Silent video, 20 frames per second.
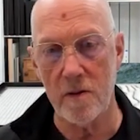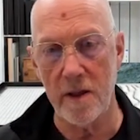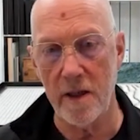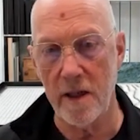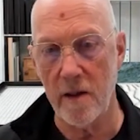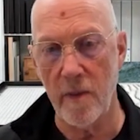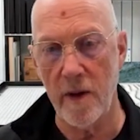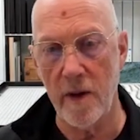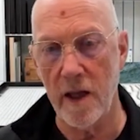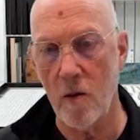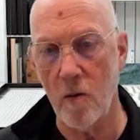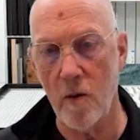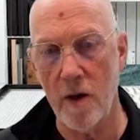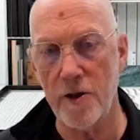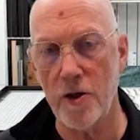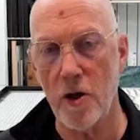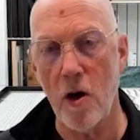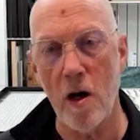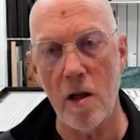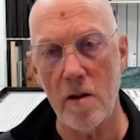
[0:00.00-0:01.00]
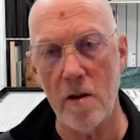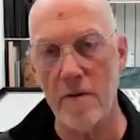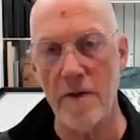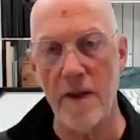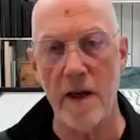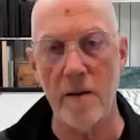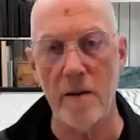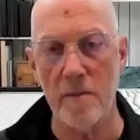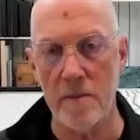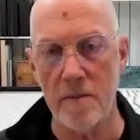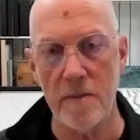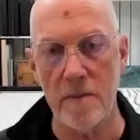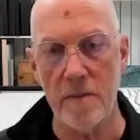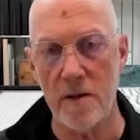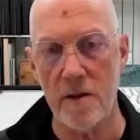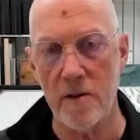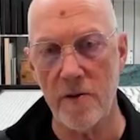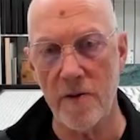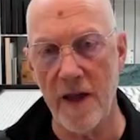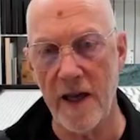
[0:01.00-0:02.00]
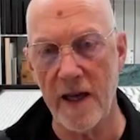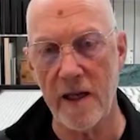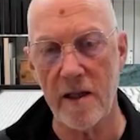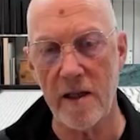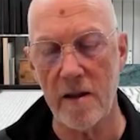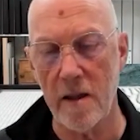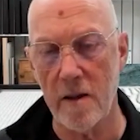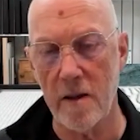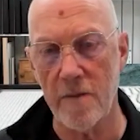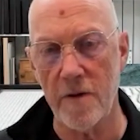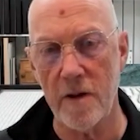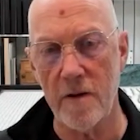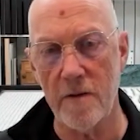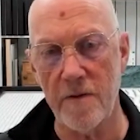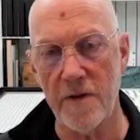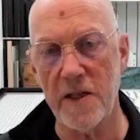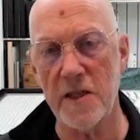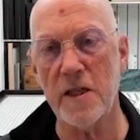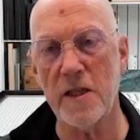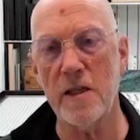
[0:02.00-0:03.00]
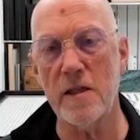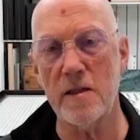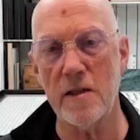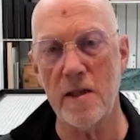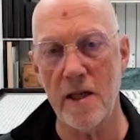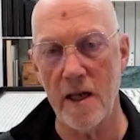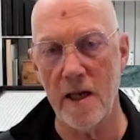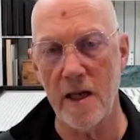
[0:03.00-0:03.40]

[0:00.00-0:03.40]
an email went to all of them, thanking them for the visit,